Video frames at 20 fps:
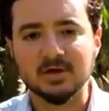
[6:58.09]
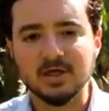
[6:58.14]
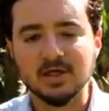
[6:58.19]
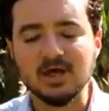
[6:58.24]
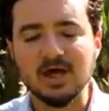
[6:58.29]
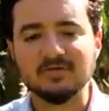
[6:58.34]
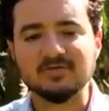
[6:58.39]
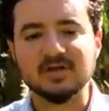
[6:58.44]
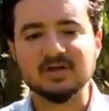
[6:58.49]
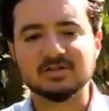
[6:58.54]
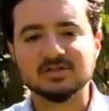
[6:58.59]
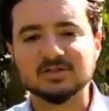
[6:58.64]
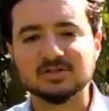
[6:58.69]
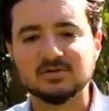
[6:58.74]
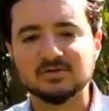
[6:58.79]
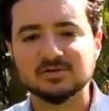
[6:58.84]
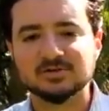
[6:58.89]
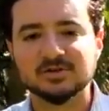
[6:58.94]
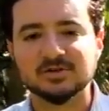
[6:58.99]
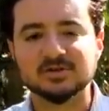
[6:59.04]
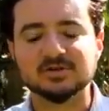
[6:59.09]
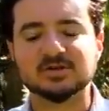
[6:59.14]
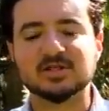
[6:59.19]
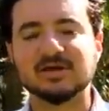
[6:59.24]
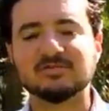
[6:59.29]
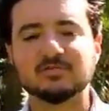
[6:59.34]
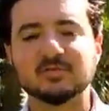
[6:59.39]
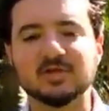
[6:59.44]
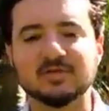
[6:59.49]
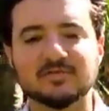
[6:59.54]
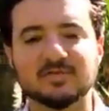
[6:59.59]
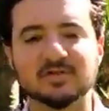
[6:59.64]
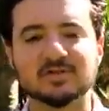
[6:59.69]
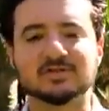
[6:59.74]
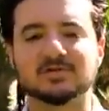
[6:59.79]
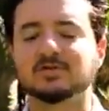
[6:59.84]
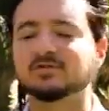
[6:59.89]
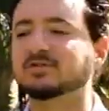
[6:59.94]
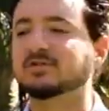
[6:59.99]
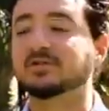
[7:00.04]
You have institutions, government
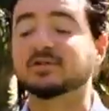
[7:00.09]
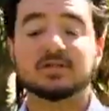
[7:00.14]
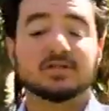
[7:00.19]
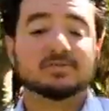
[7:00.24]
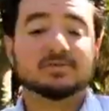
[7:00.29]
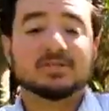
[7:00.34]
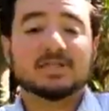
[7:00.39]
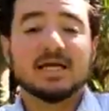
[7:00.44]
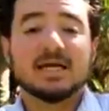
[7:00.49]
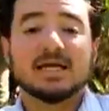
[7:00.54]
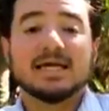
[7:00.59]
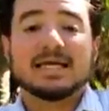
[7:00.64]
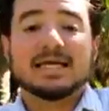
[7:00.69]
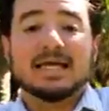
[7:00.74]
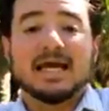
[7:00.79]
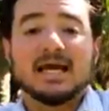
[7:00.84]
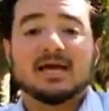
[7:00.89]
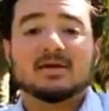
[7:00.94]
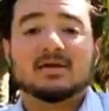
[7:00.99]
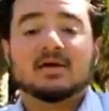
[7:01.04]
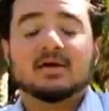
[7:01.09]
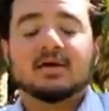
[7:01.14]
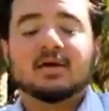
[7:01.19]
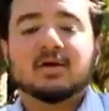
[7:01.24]
officials, and the deep state, again,